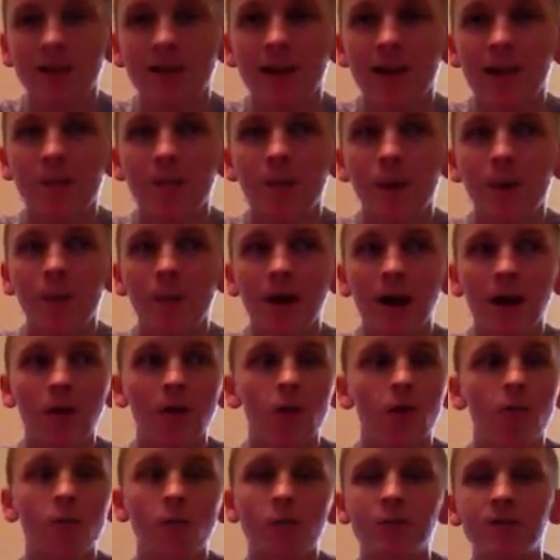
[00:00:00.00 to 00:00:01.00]
in the end, Bob
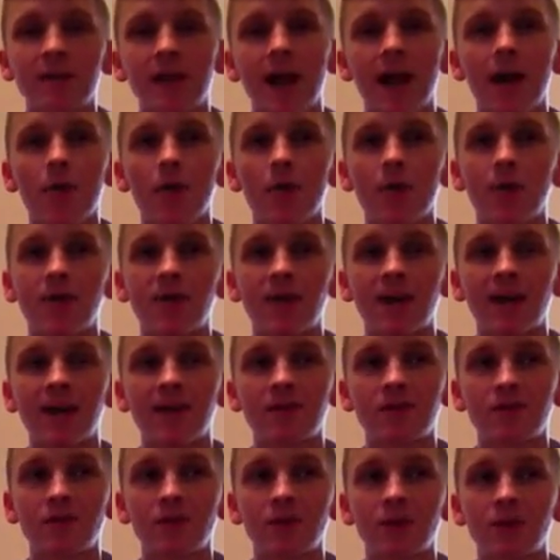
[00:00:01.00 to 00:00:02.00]
Backlund runs out and
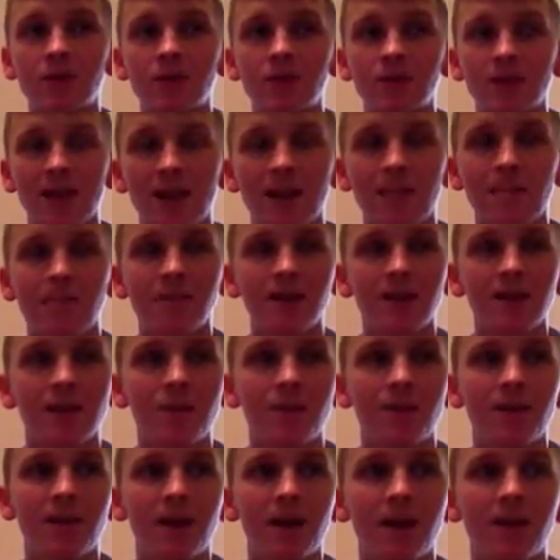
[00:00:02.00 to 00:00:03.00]
Titus O'Neill slams
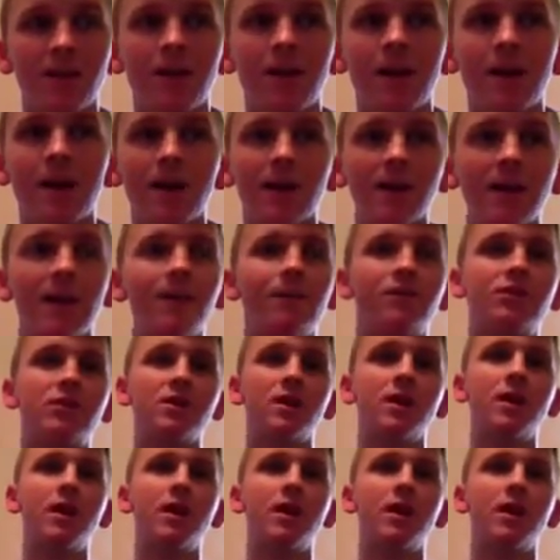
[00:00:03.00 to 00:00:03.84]
him and then gives